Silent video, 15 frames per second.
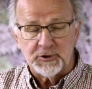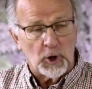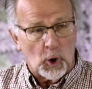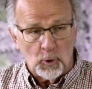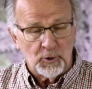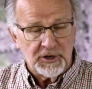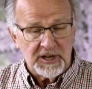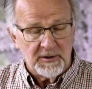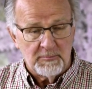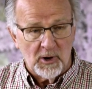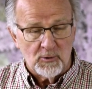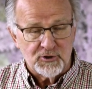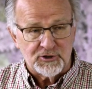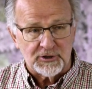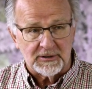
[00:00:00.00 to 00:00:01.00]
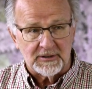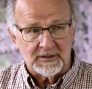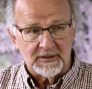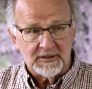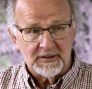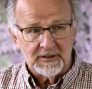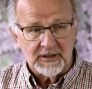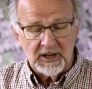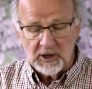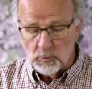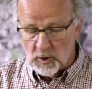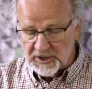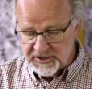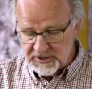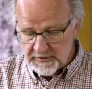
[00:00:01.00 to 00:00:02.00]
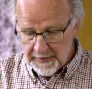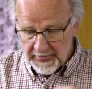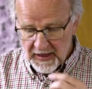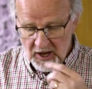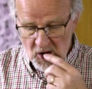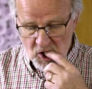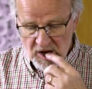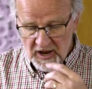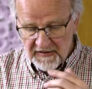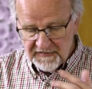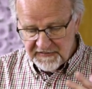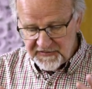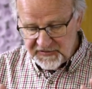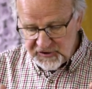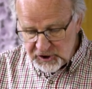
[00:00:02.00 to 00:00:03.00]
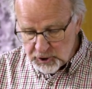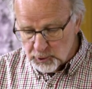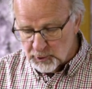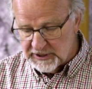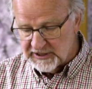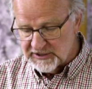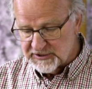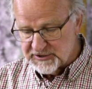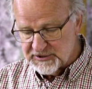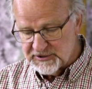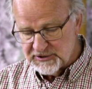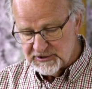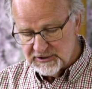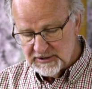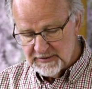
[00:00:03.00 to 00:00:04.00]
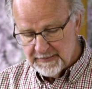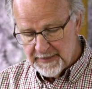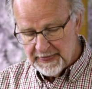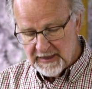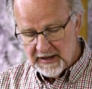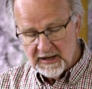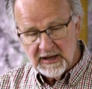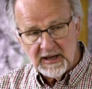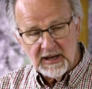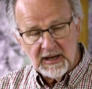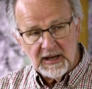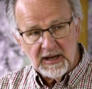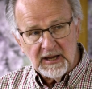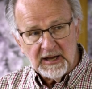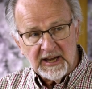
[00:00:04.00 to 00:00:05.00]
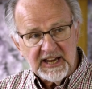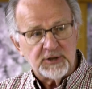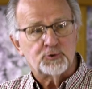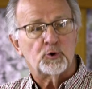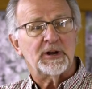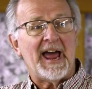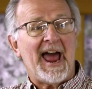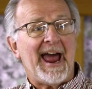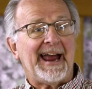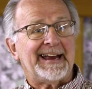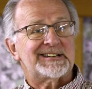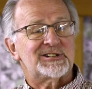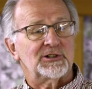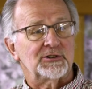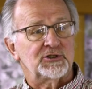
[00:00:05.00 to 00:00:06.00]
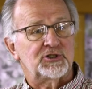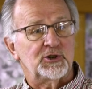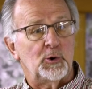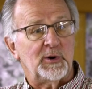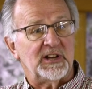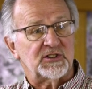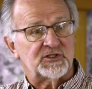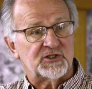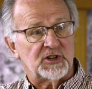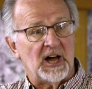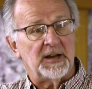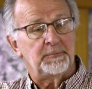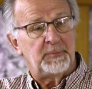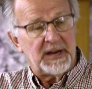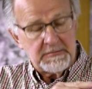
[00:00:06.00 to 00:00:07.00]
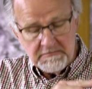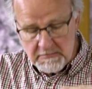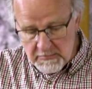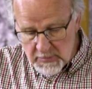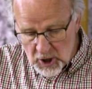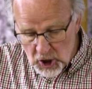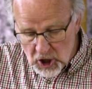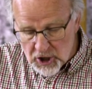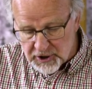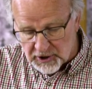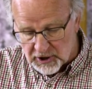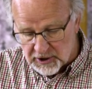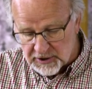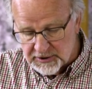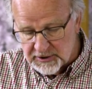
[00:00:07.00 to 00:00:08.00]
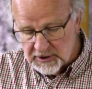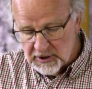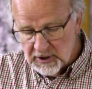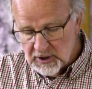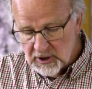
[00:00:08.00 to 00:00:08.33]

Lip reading: The only emotion, he was furious. His reaction to his son being murdered